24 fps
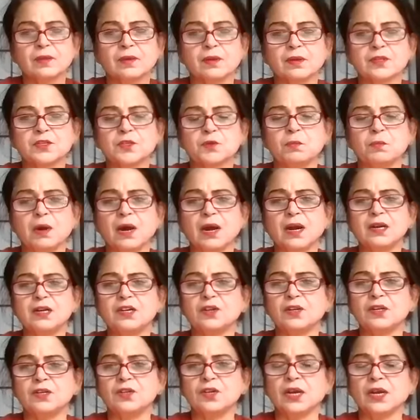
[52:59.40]
A
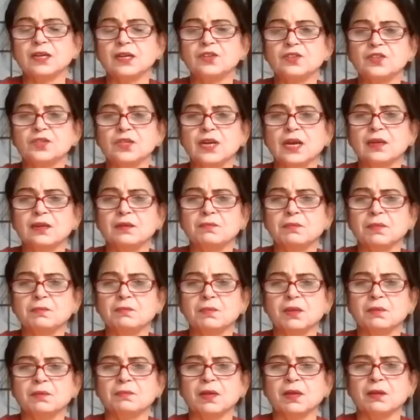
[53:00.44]
smart young uh,
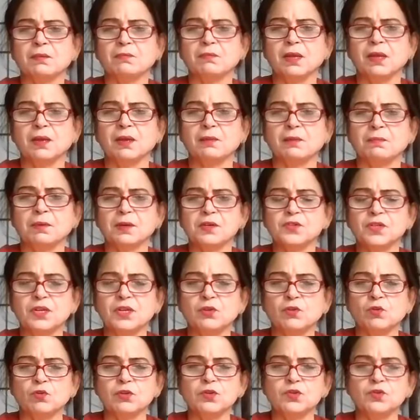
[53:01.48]
uh, uh,
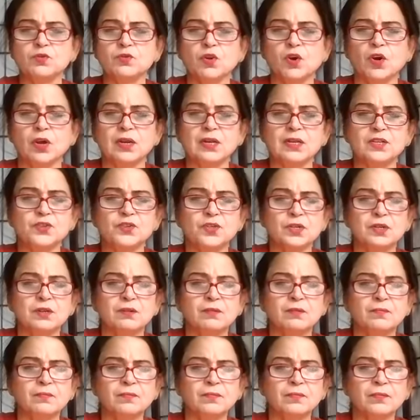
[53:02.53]
person goes to college,
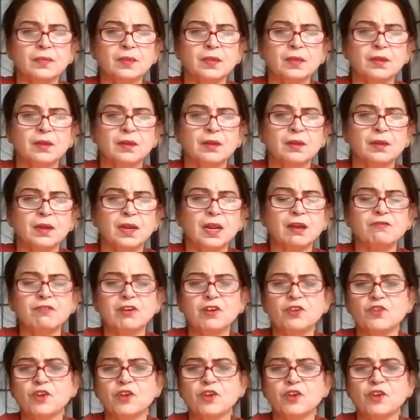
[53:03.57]
never